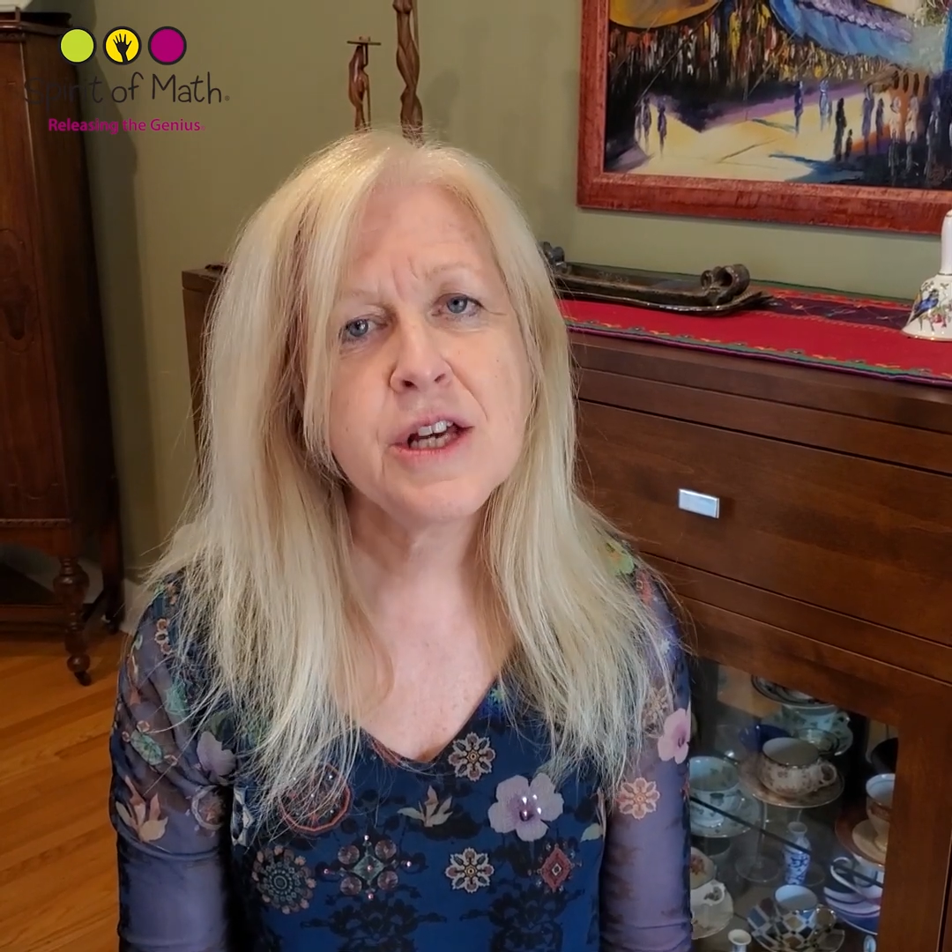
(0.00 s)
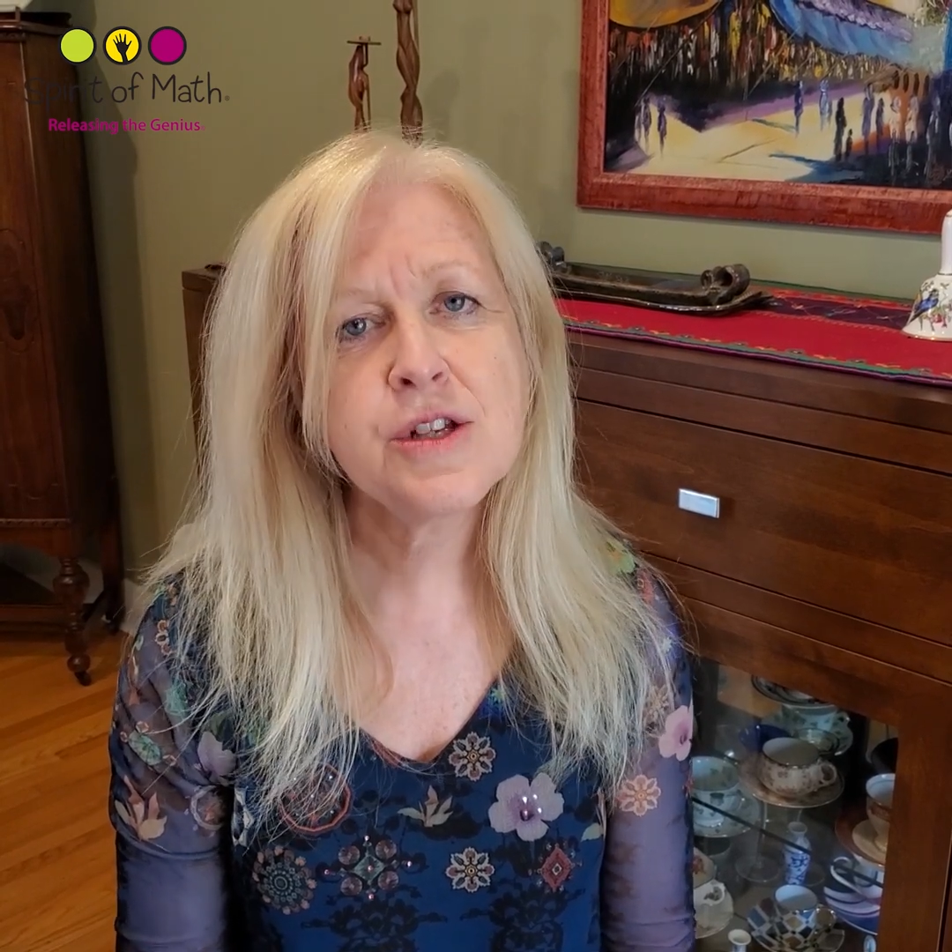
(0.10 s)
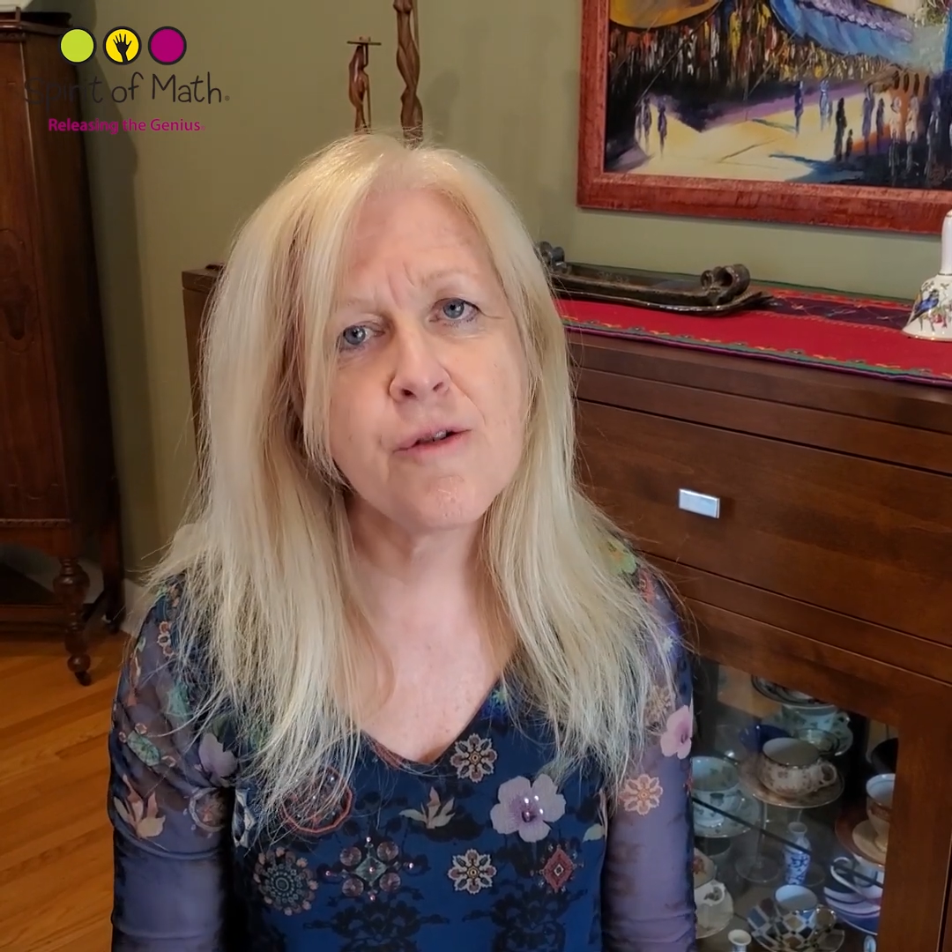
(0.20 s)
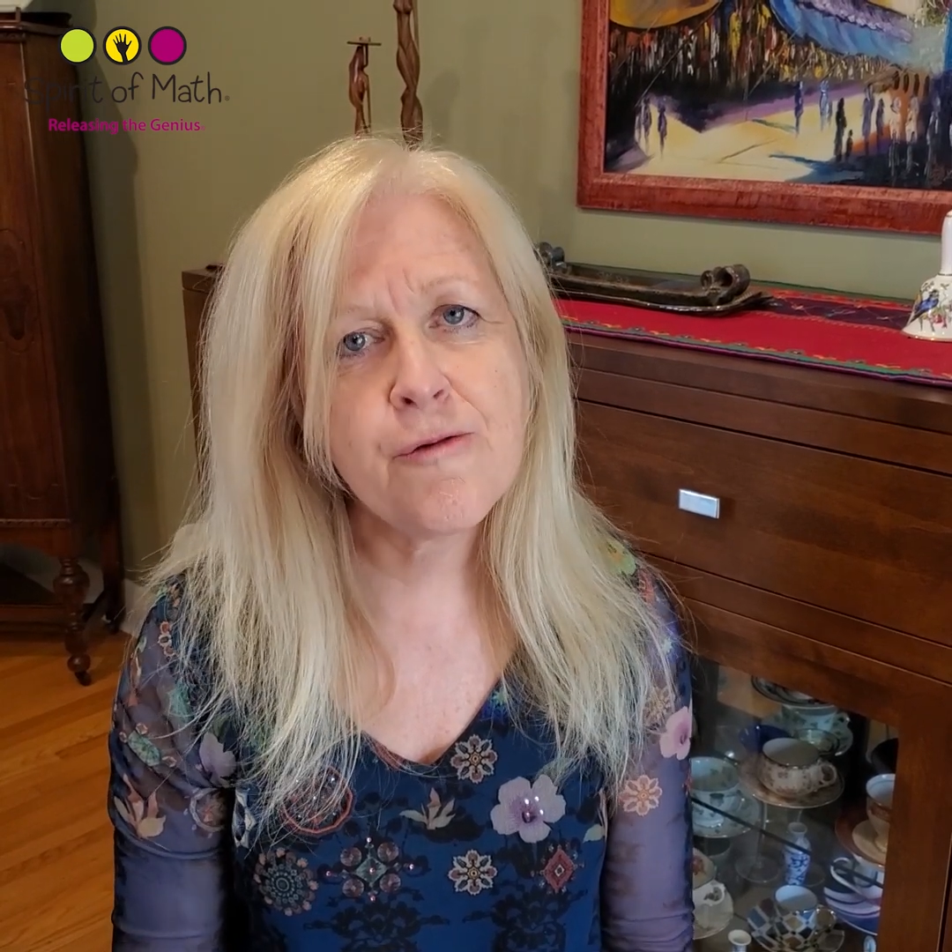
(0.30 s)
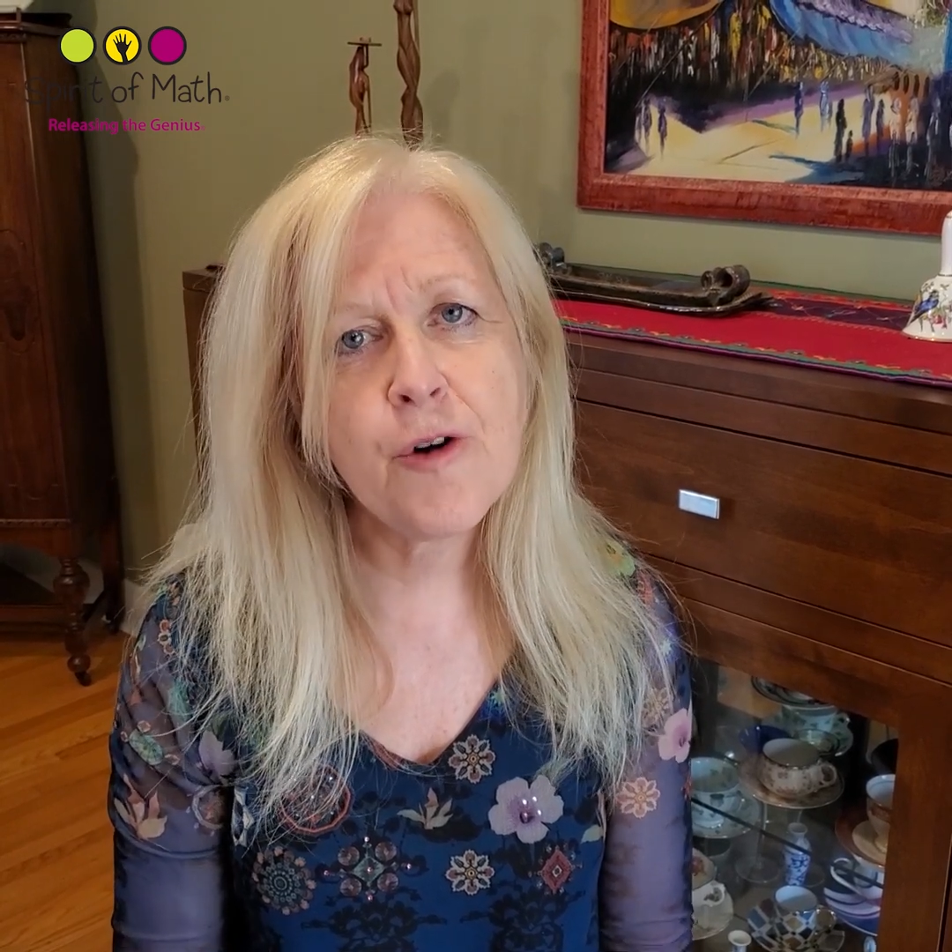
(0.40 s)

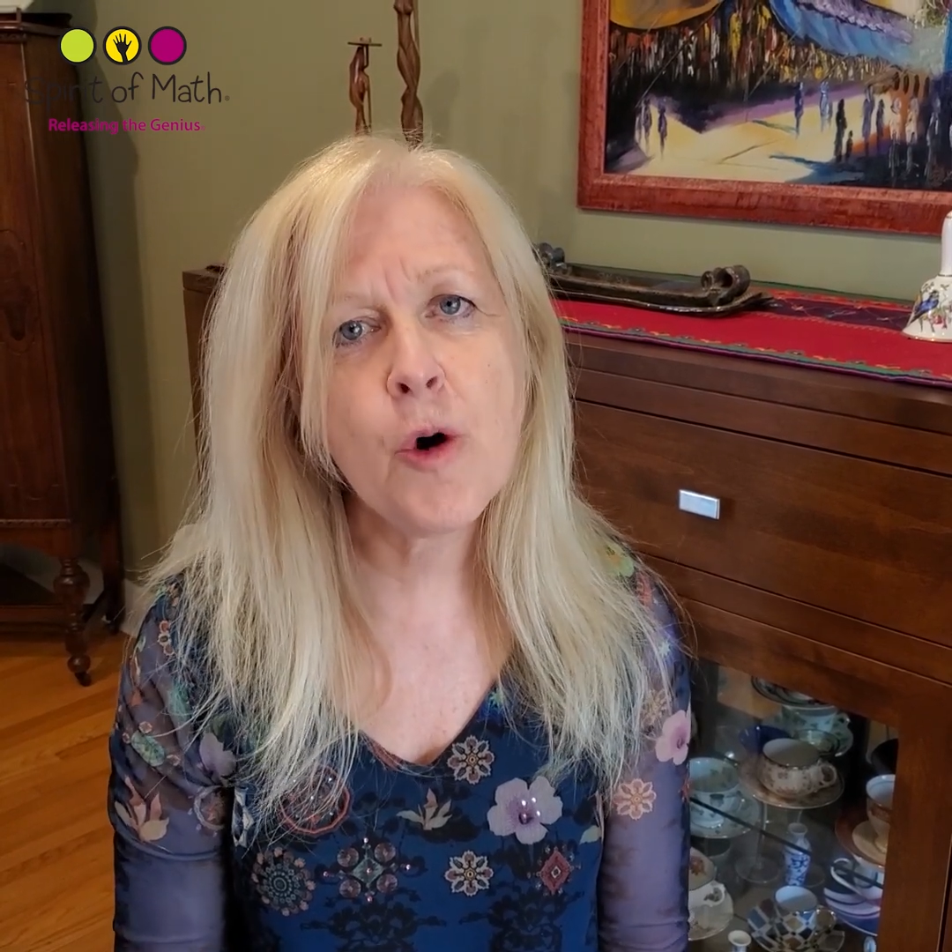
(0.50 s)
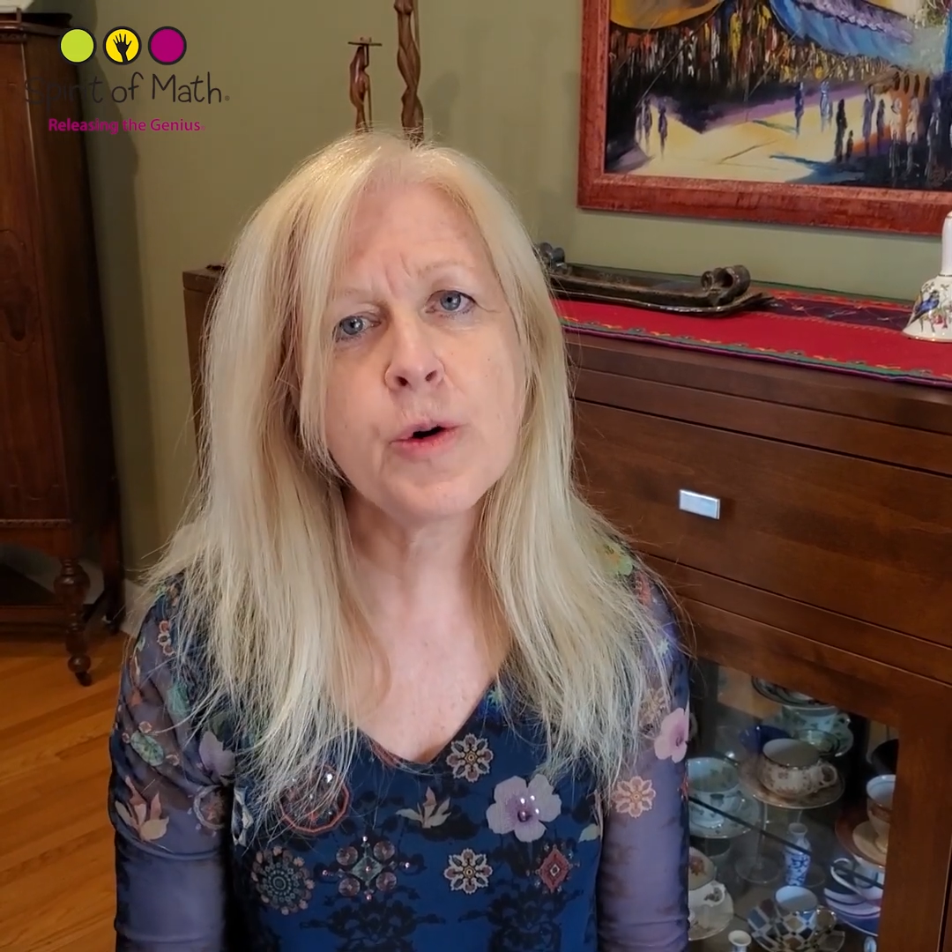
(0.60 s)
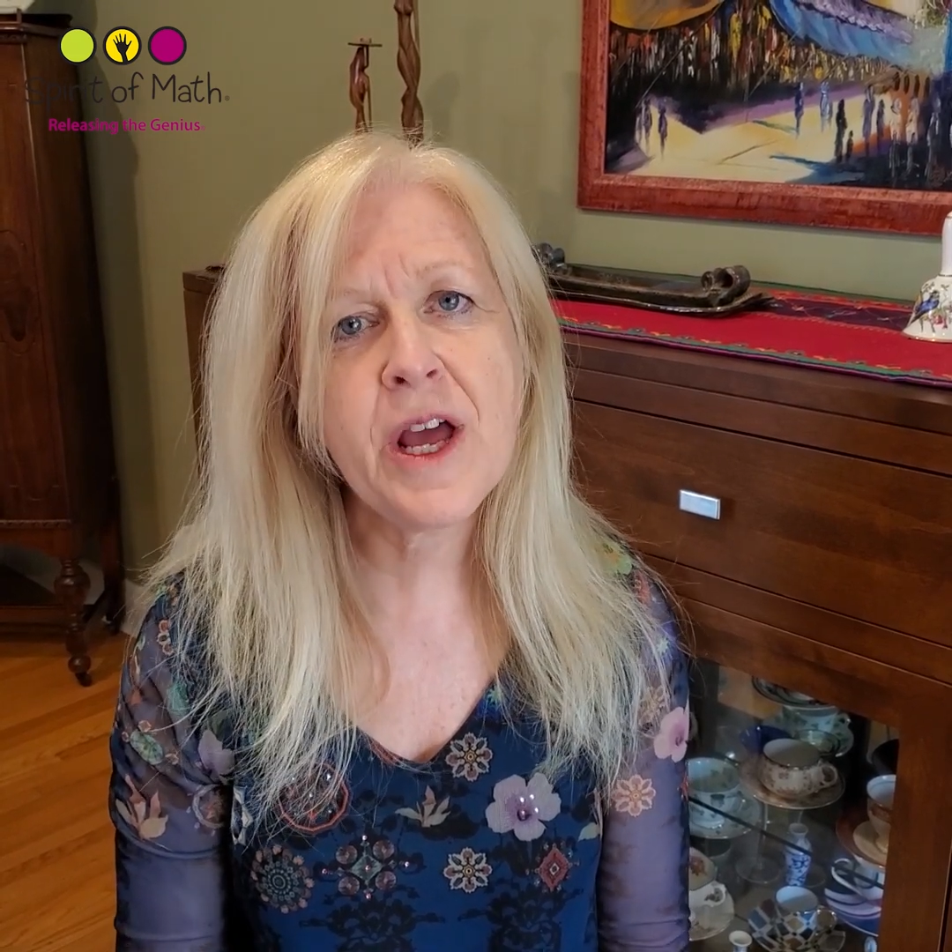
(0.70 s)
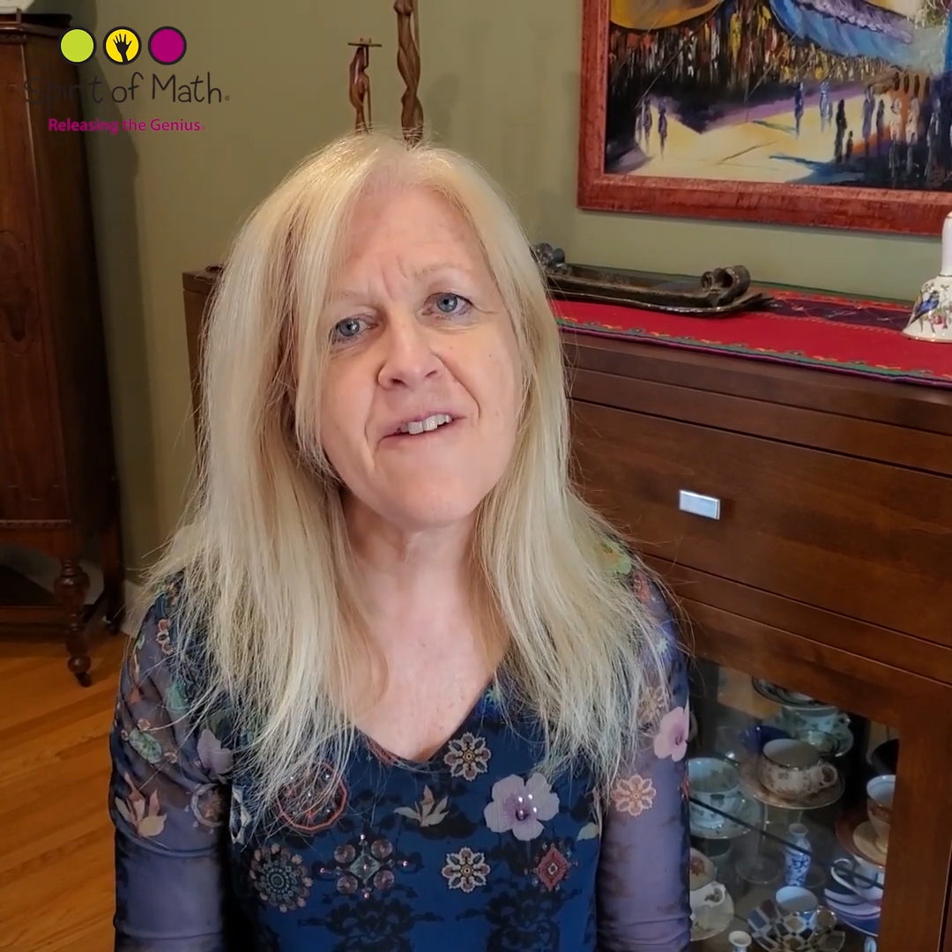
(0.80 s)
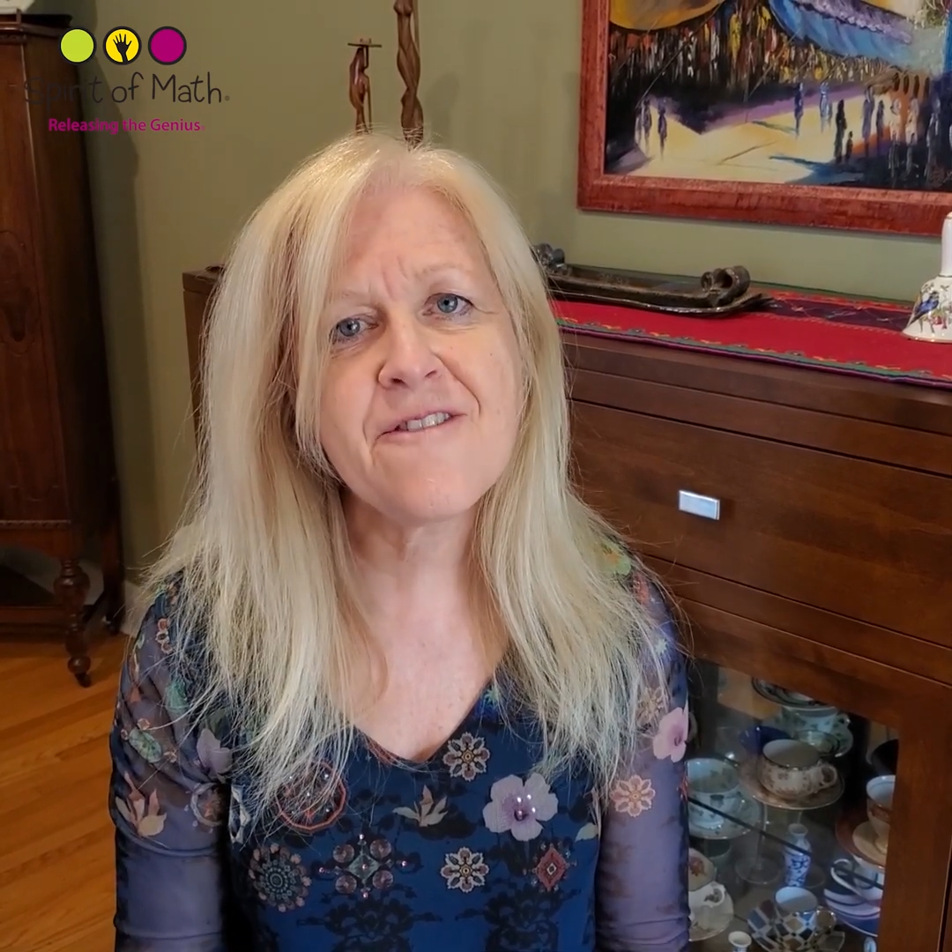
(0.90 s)
So
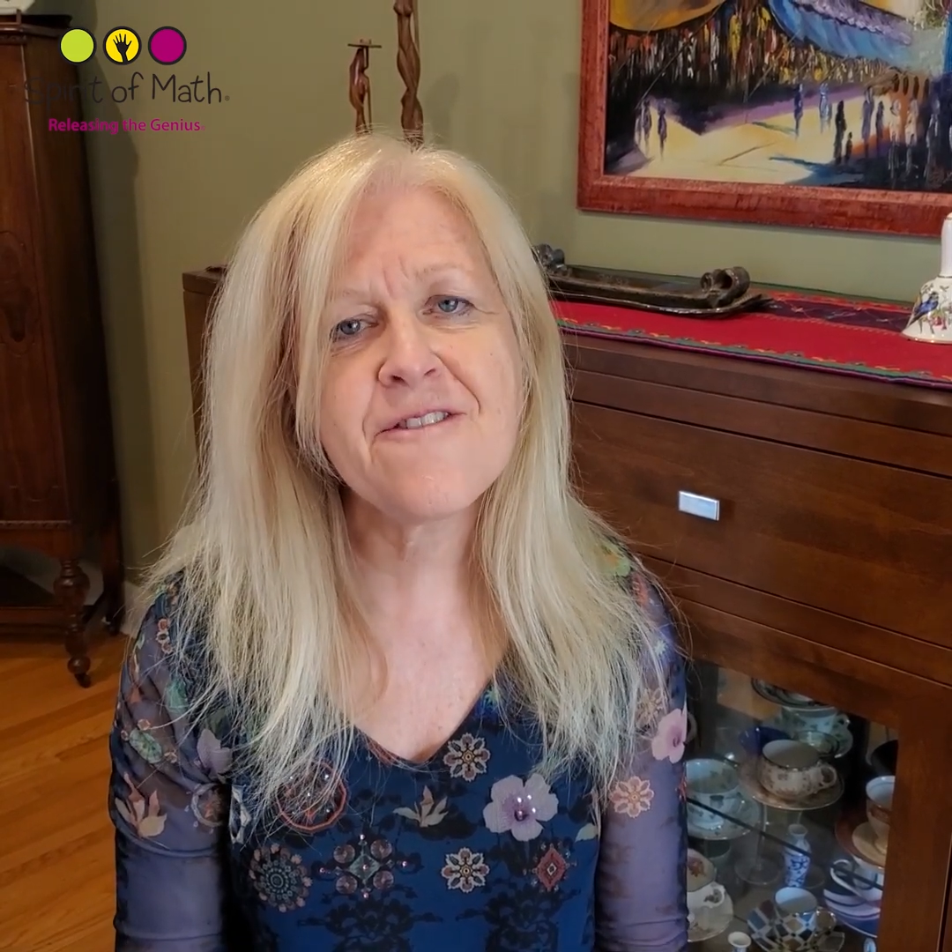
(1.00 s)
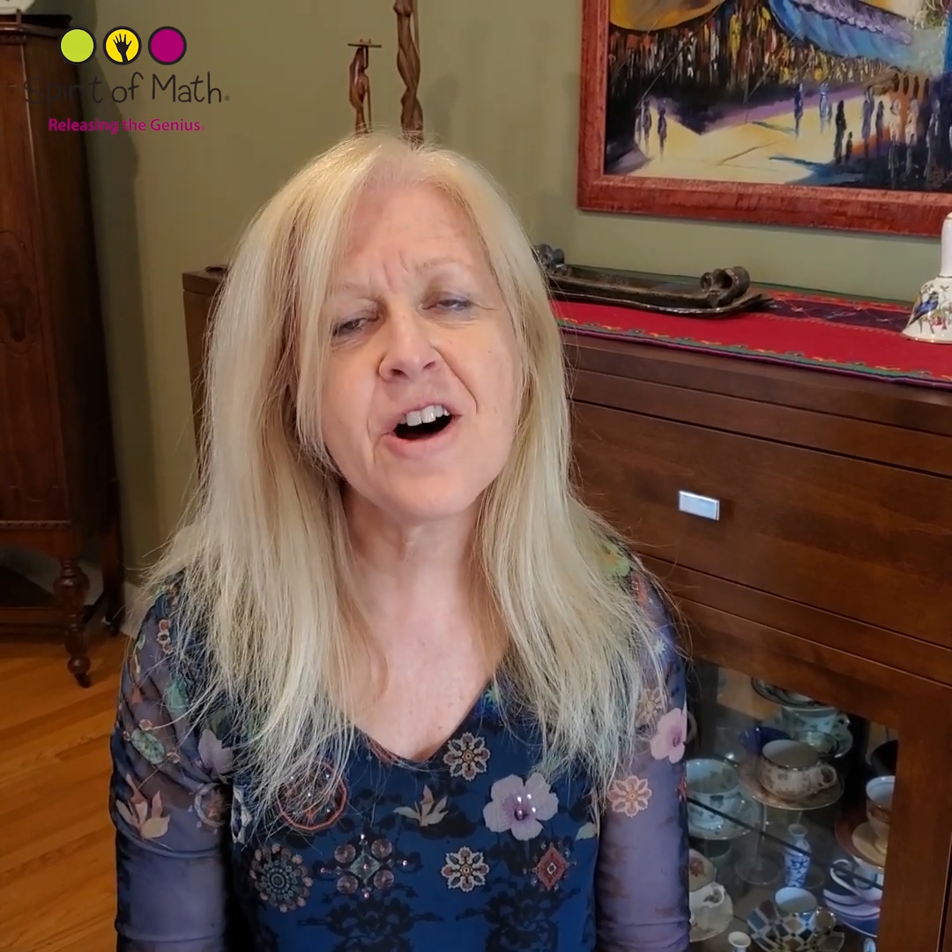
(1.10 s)
phone and